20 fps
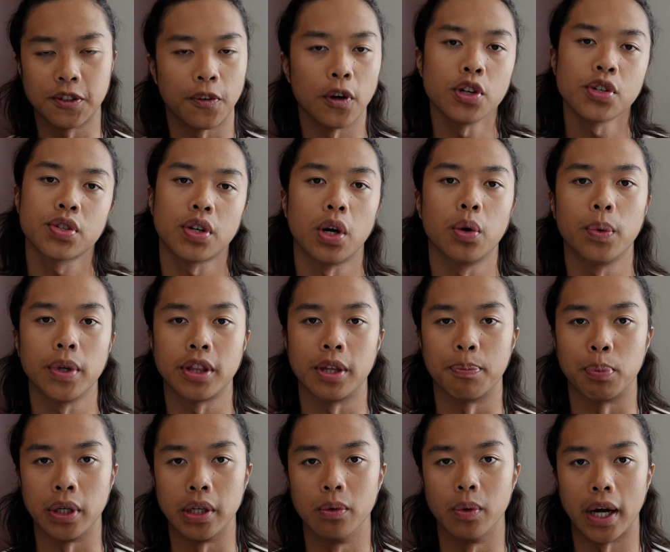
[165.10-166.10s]
first start with the
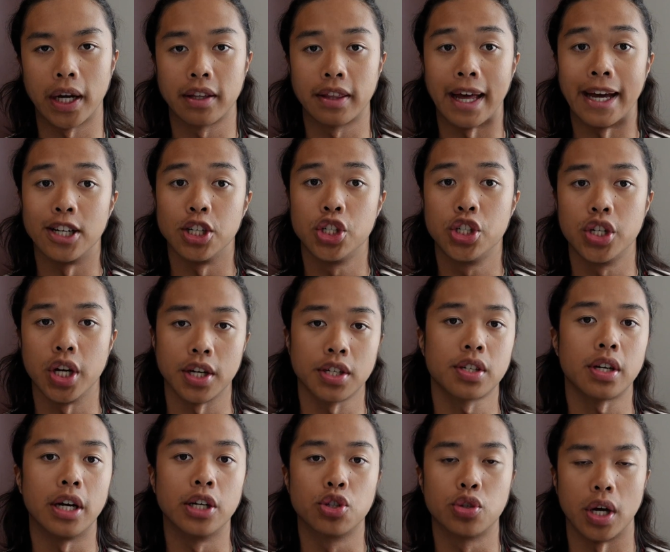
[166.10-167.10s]
prereq that
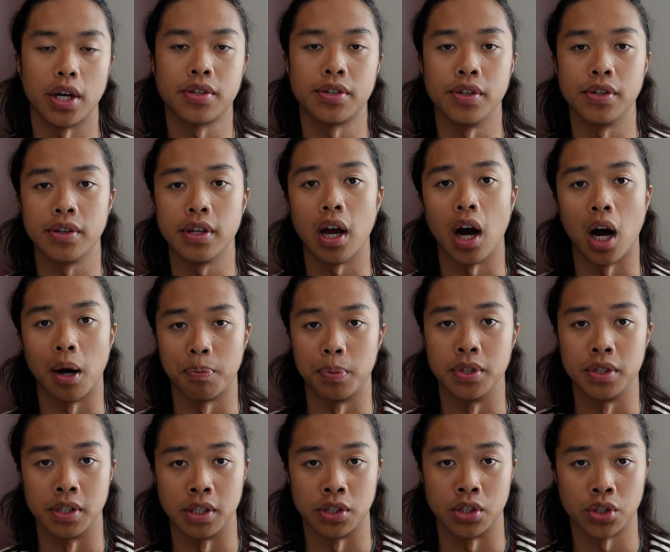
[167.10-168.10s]
just addresses the
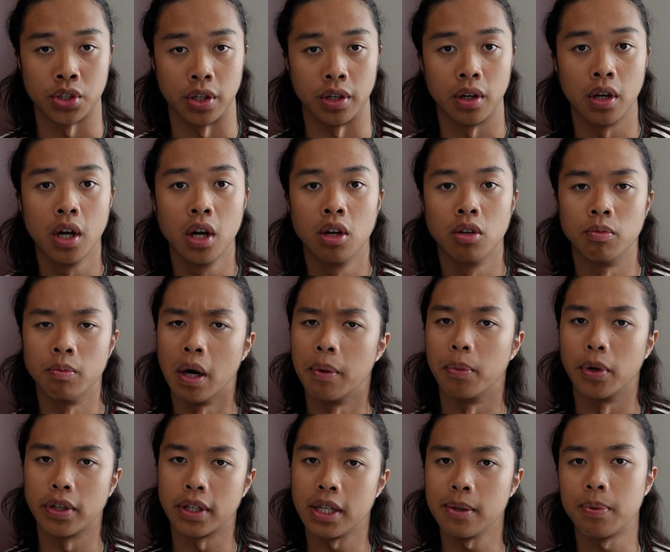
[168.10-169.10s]
opposition.
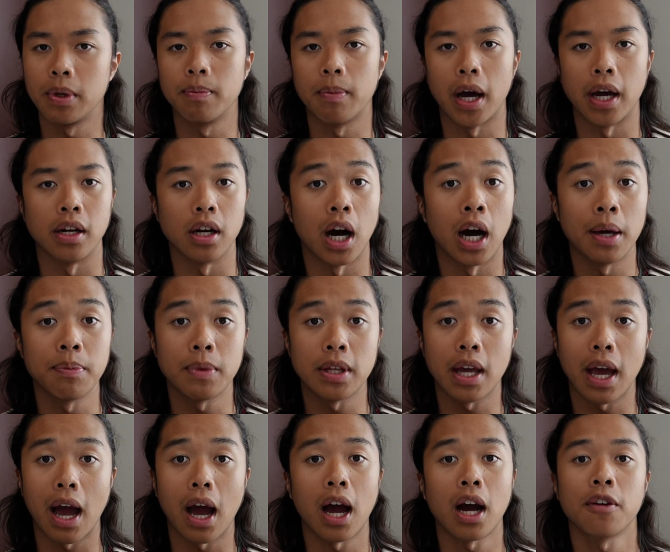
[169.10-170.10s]
Remember, keep in mind, I'm
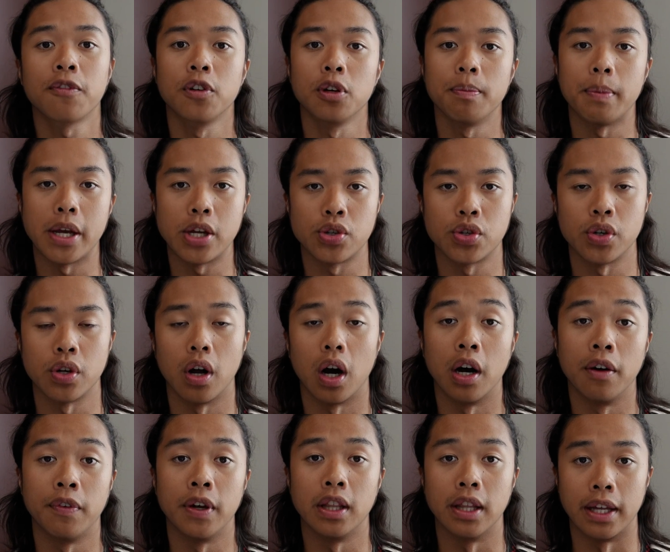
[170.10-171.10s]
the affirmation
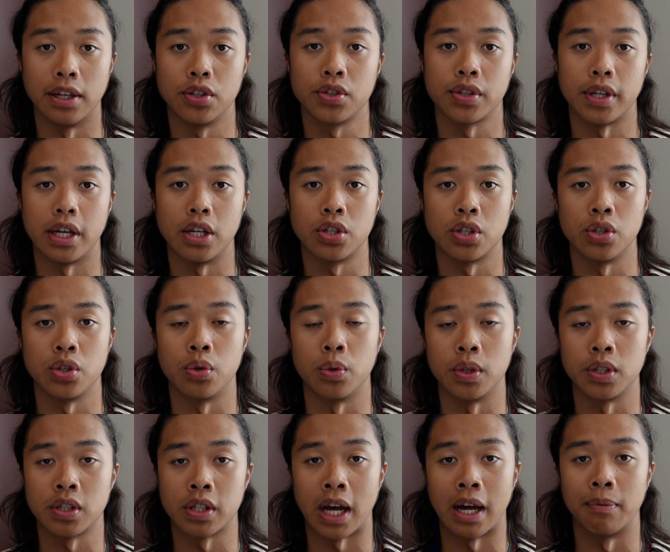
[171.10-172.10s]
of a legislation to
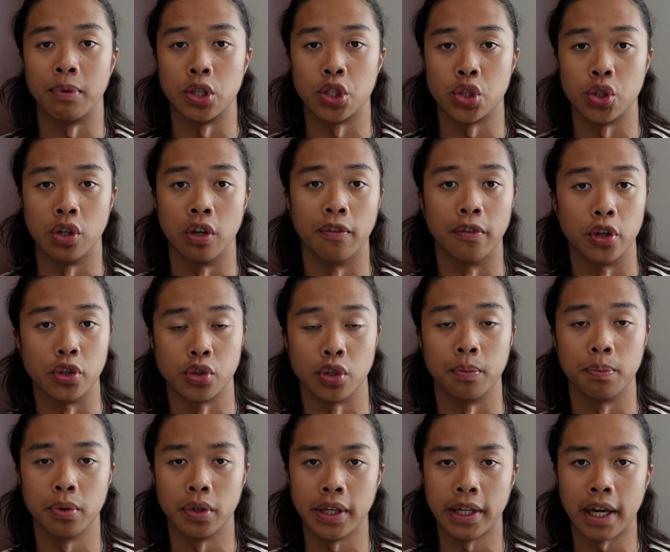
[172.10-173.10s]
establish universal
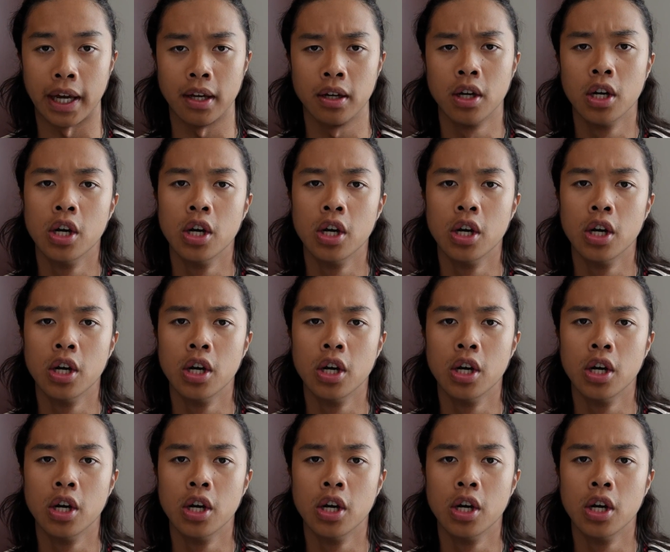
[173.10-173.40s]
pre-K,